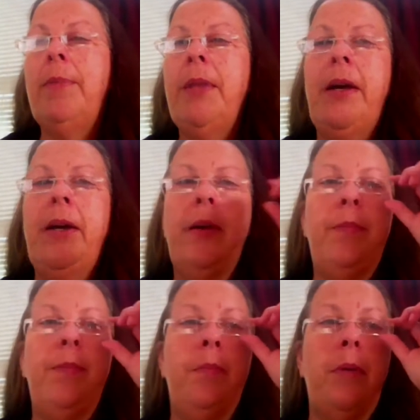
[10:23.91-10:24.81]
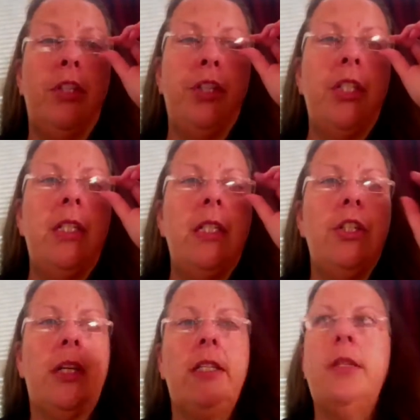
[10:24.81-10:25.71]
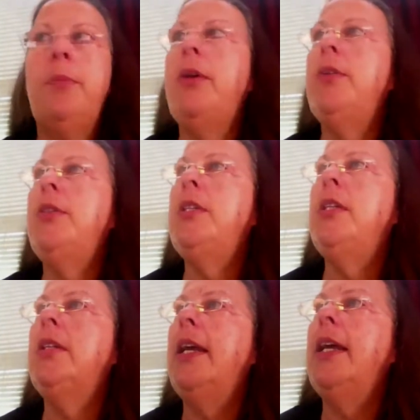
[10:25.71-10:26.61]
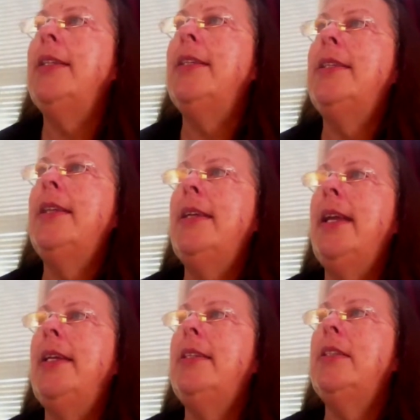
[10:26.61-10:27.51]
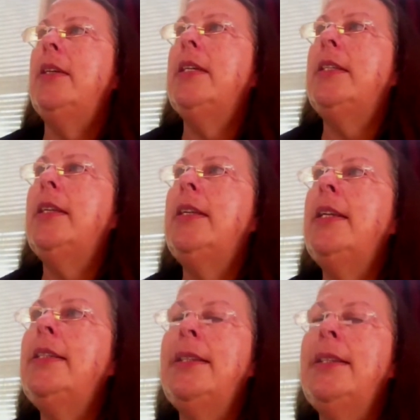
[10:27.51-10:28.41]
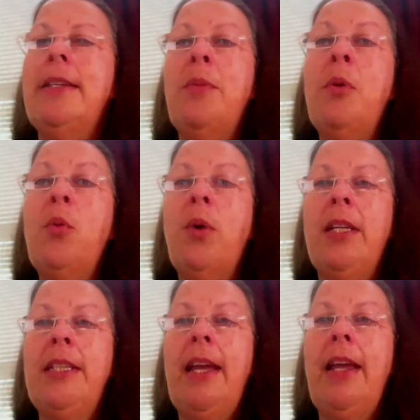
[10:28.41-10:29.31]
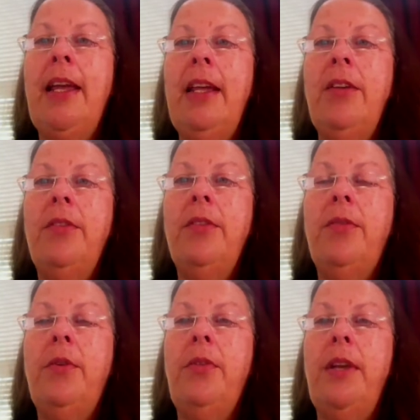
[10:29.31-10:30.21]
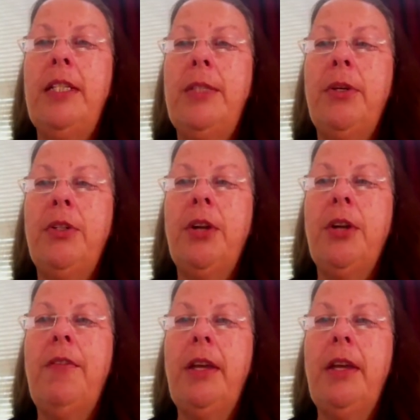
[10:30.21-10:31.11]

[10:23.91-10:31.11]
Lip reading: But she suggested posting like on Sundays, because Sundays is the number one day for Facebook traffic.